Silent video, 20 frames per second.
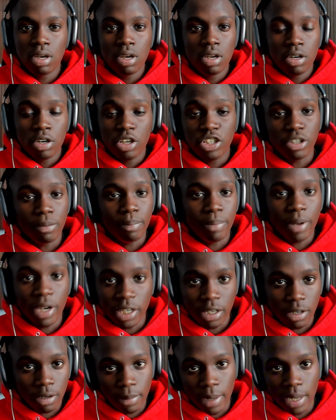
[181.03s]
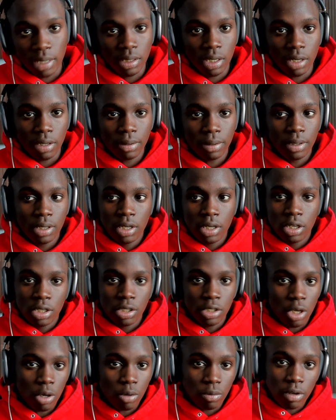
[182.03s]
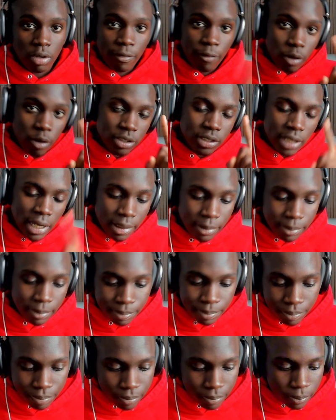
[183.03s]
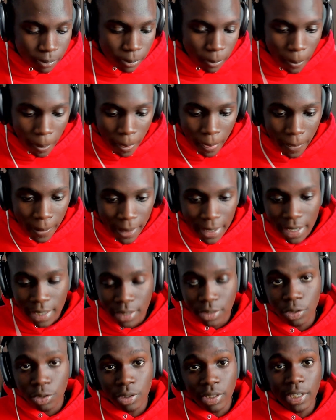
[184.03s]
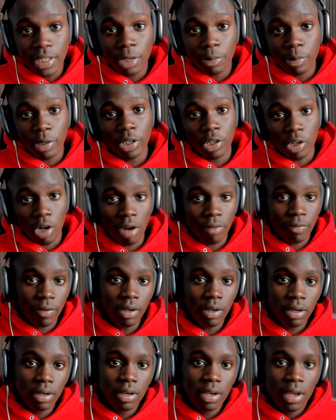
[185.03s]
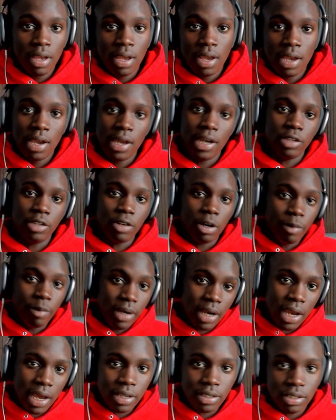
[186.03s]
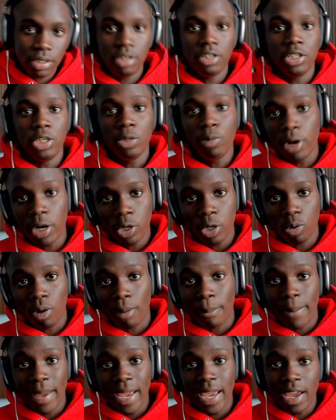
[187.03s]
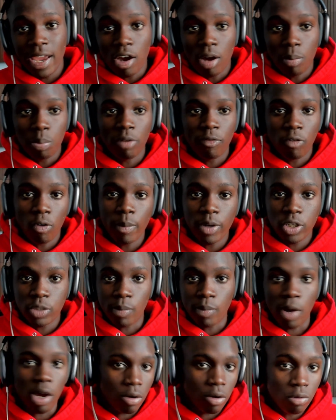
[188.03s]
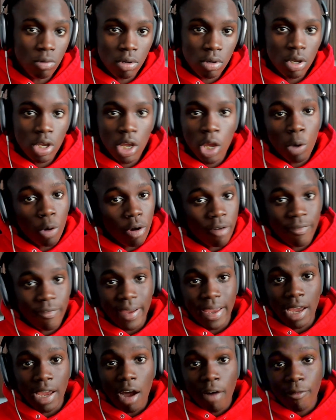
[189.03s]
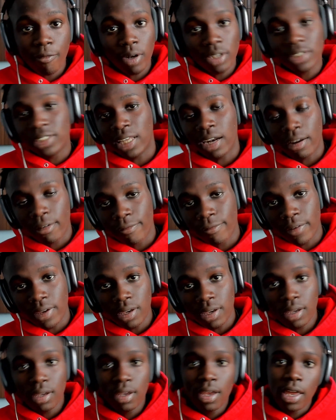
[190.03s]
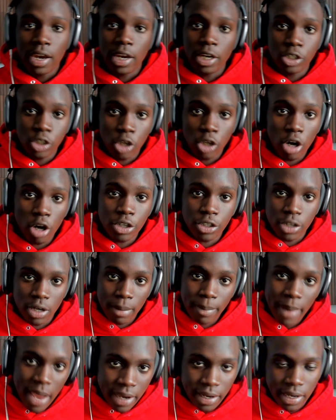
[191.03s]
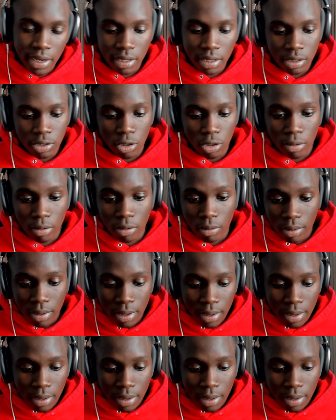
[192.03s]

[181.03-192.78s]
there's a billion of them out there. So the first thing is you need a really good offer. And that's what I realized. You want to do a pay on performance model with a upfront setup fee, and you charge on the back end. So